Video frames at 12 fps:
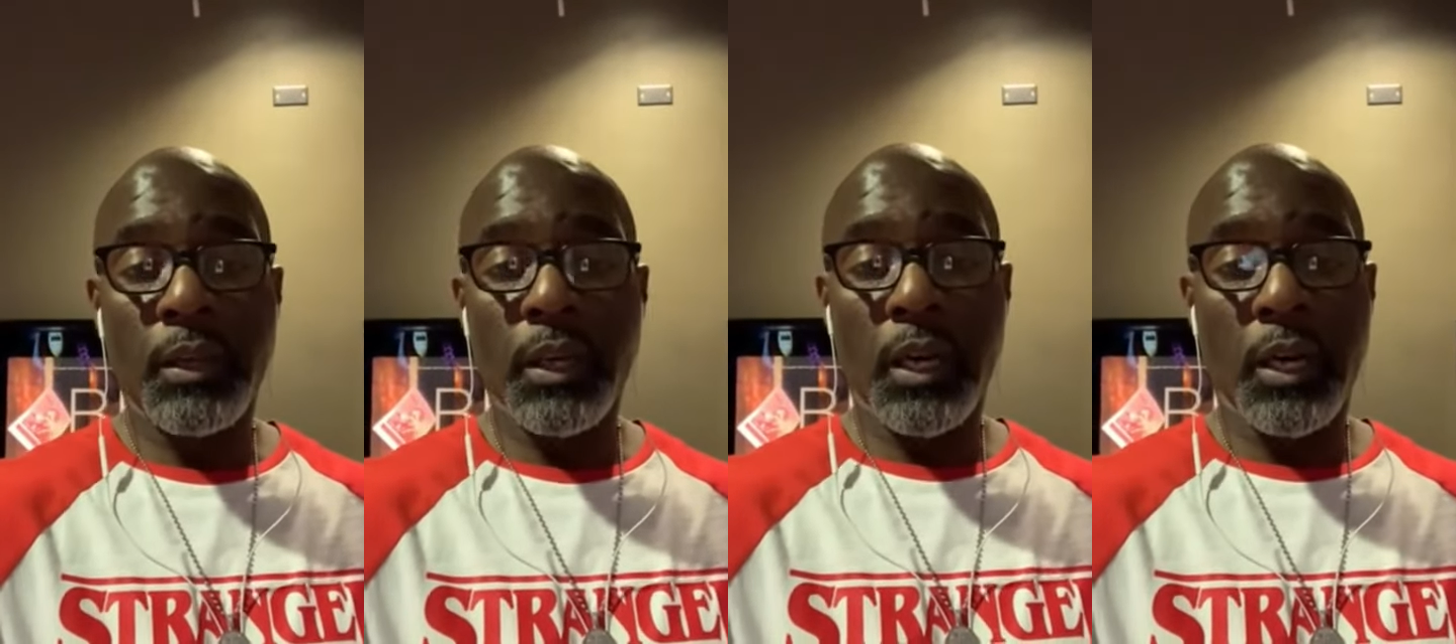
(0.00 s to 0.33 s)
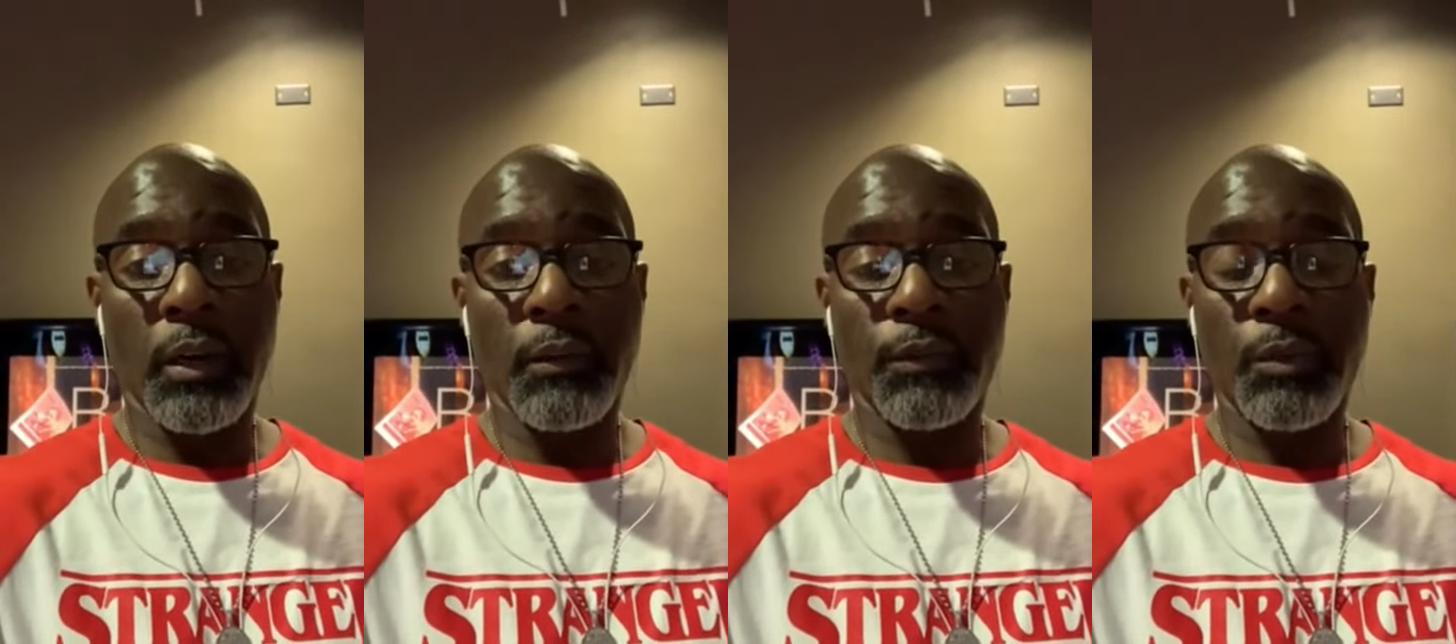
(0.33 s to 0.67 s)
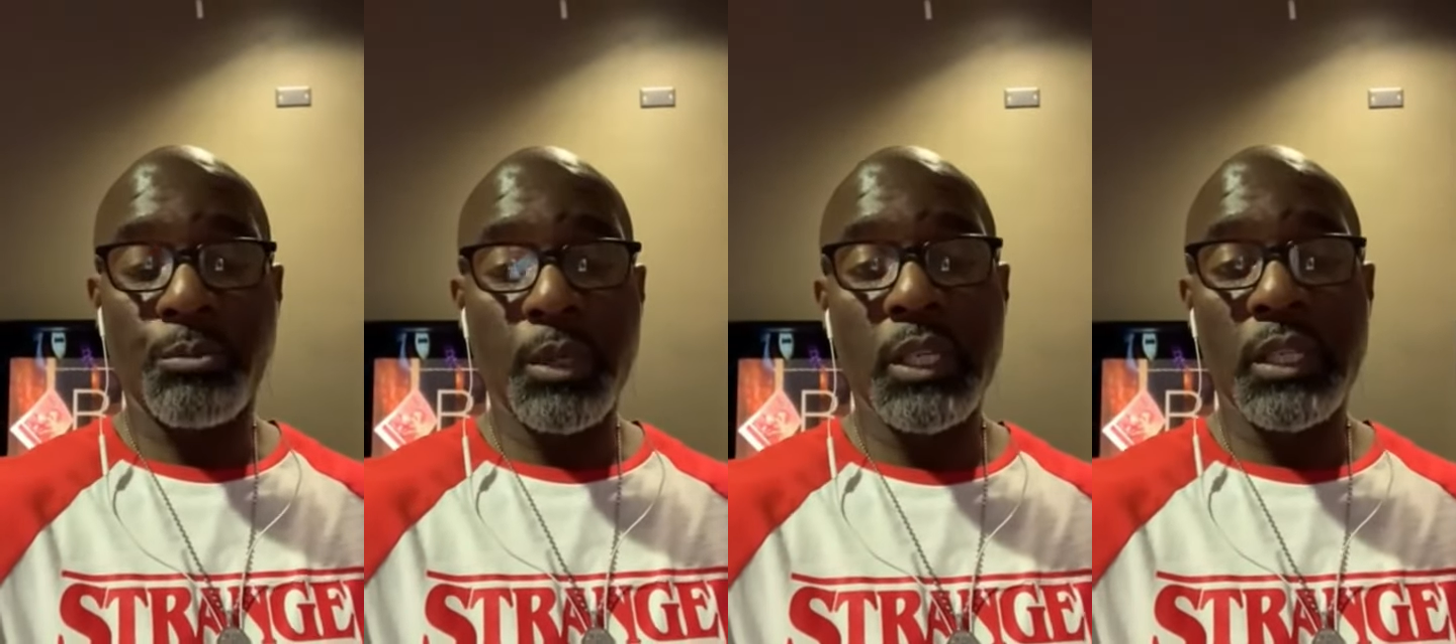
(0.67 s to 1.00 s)
from
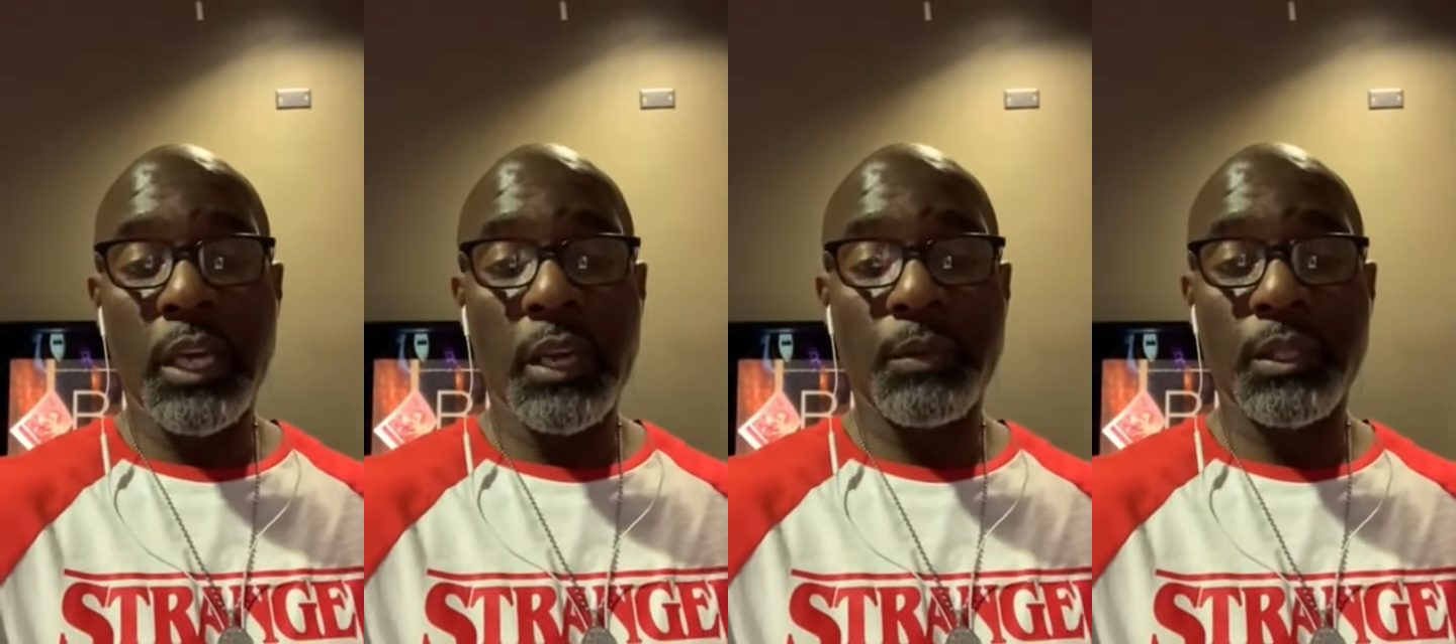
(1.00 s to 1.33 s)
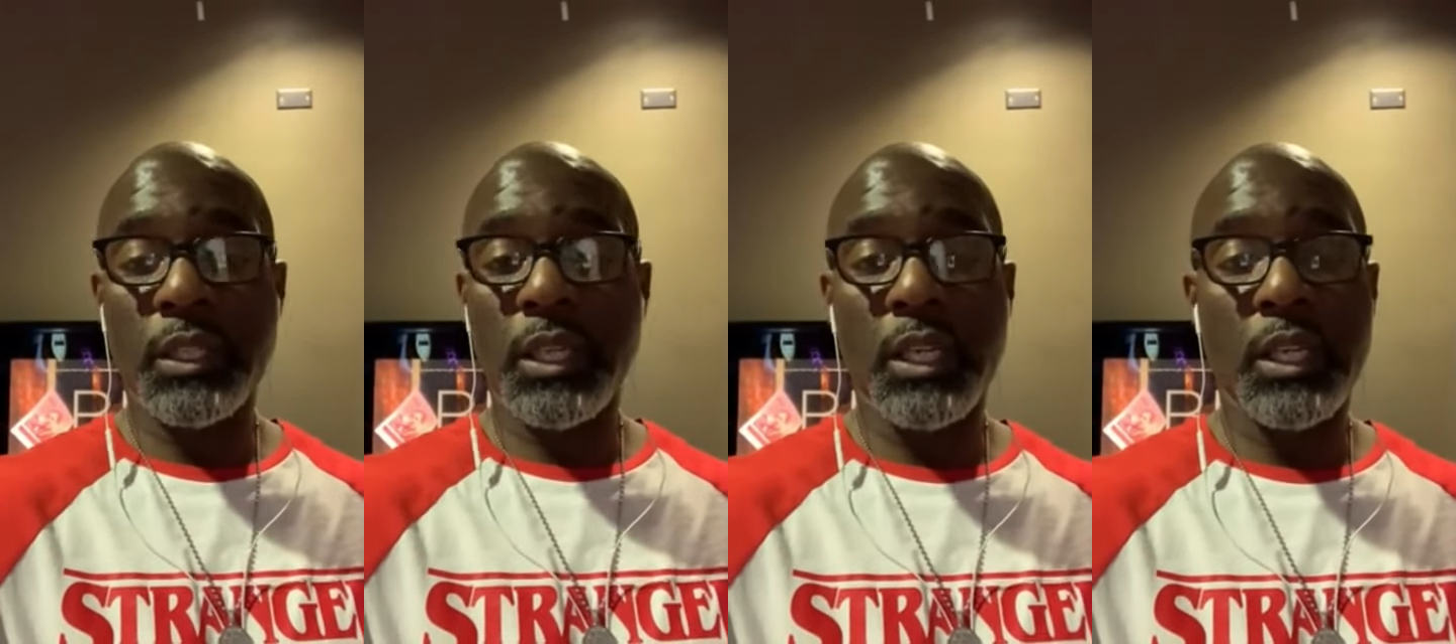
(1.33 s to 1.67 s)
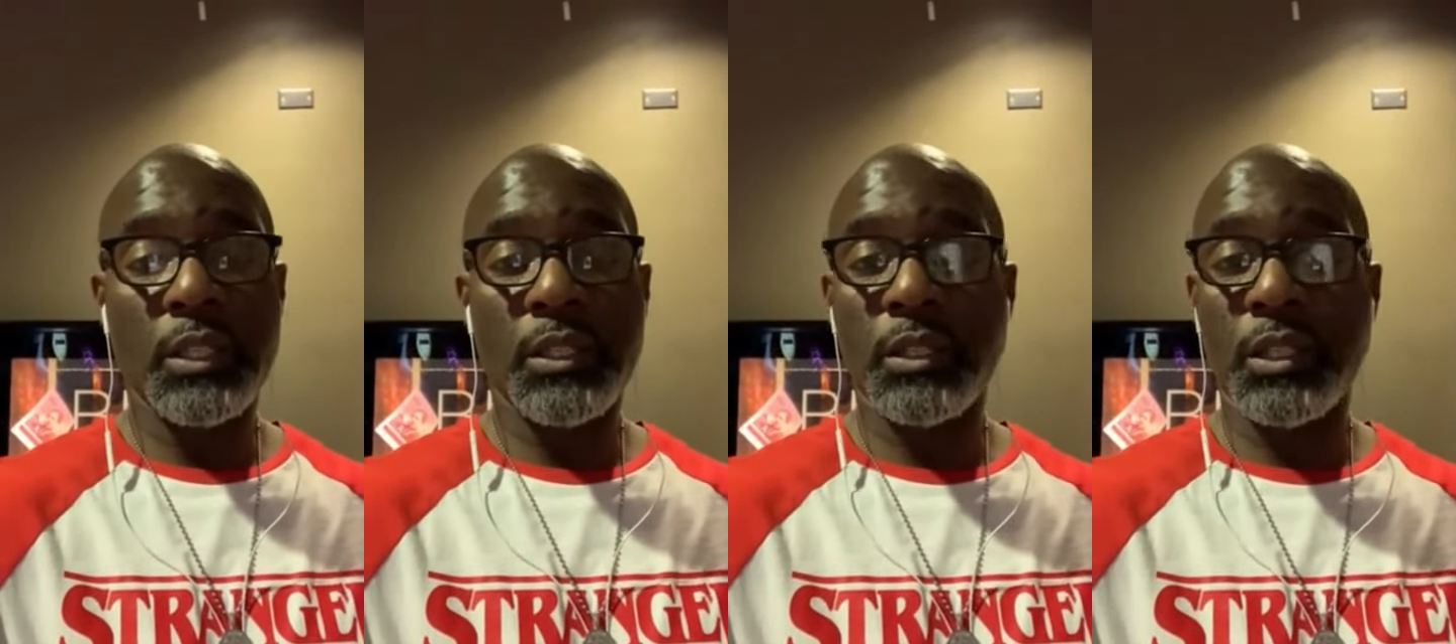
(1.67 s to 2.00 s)
Pete Davidson
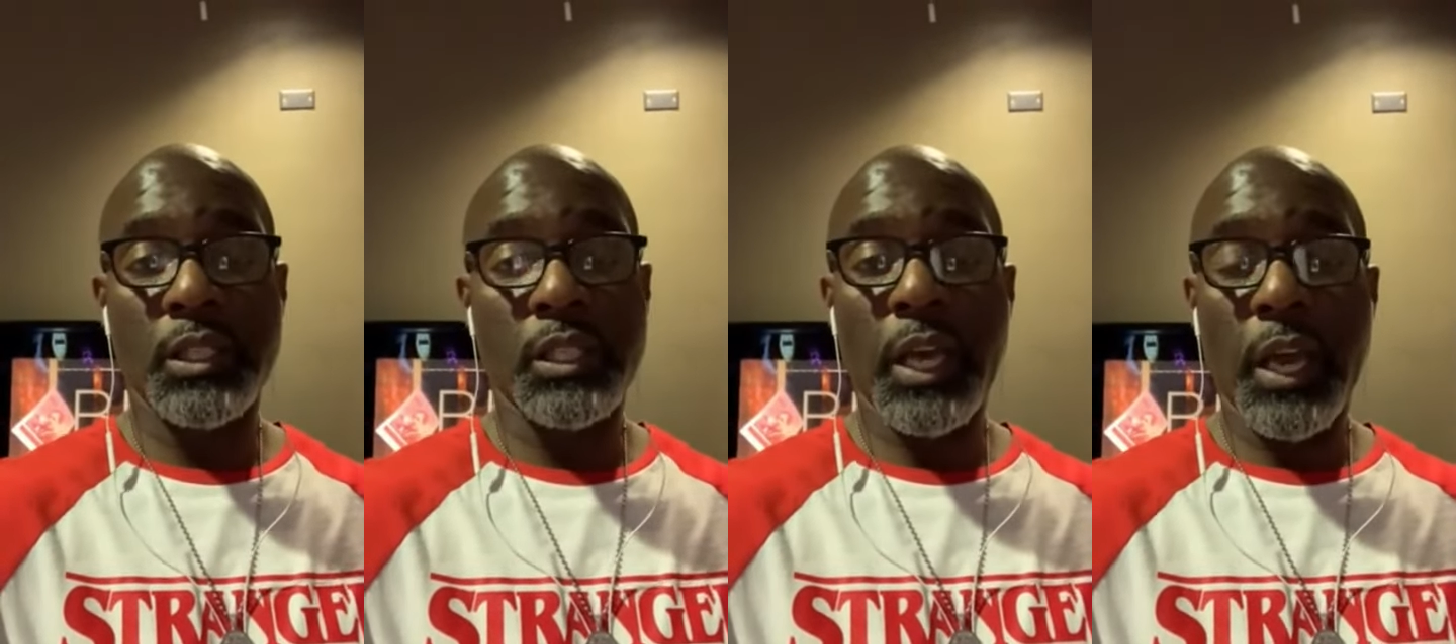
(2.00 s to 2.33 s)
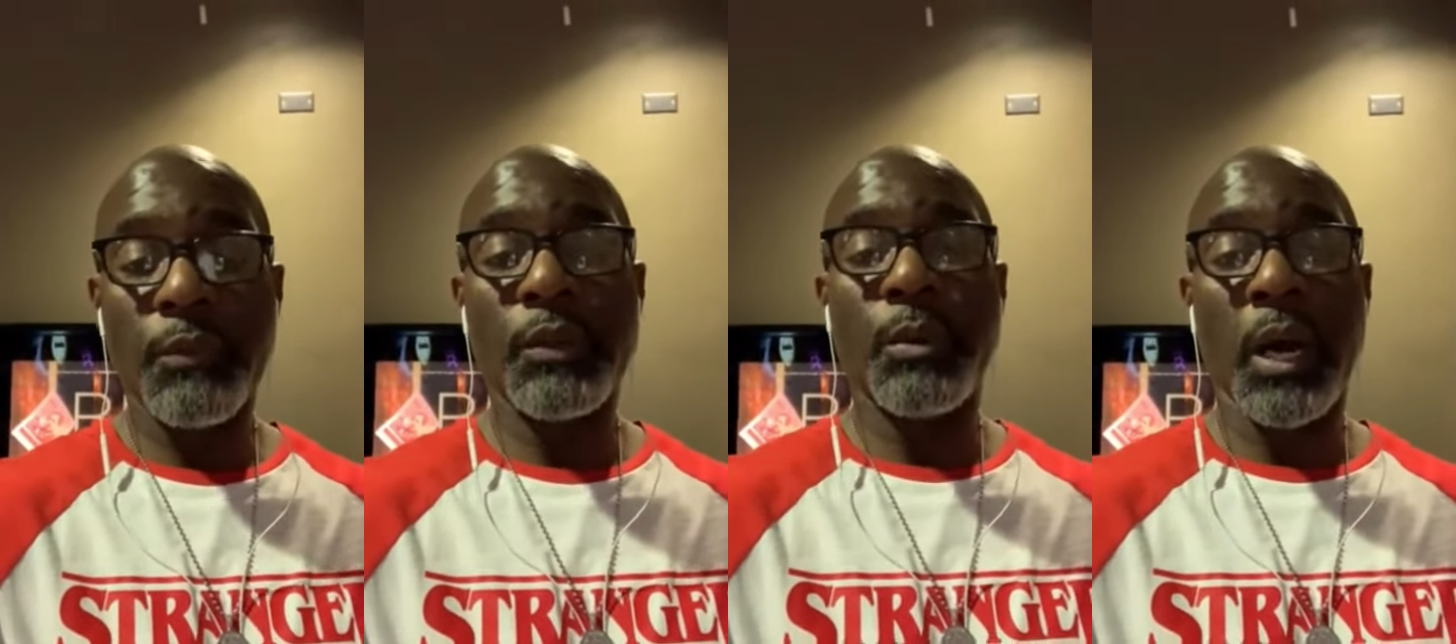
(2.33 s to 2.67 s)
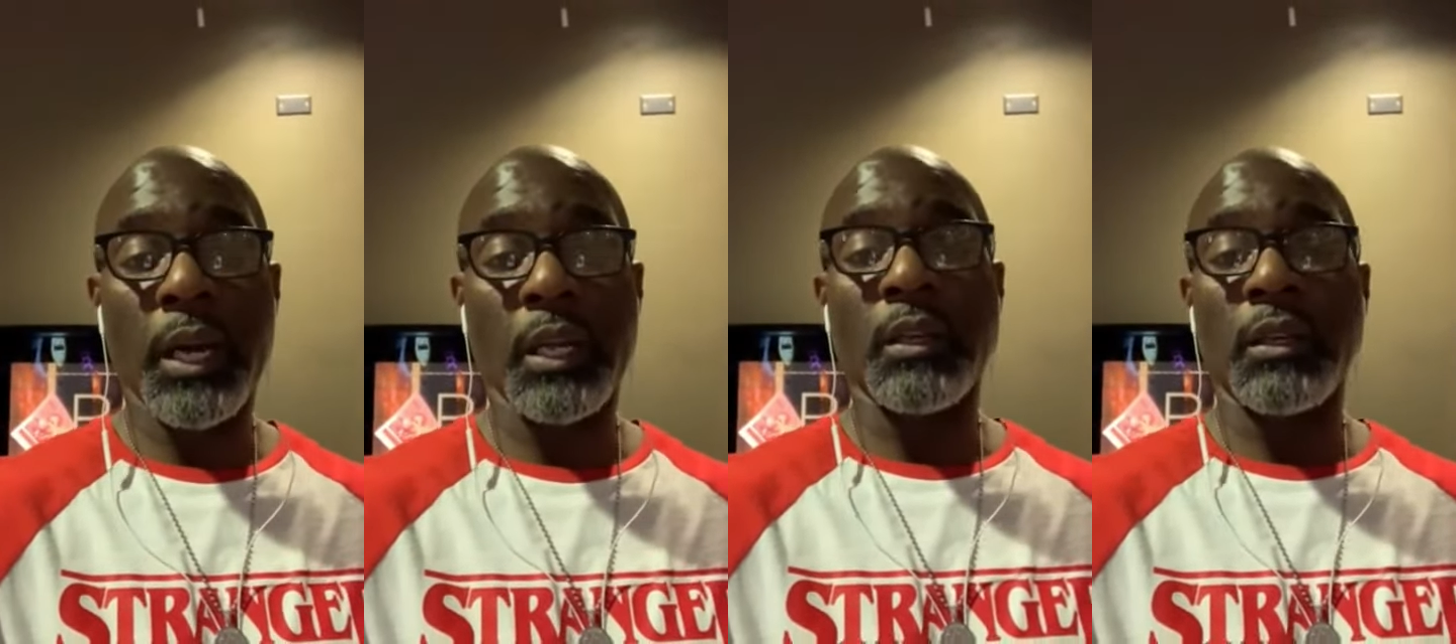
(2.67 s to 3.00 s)
to just everybody.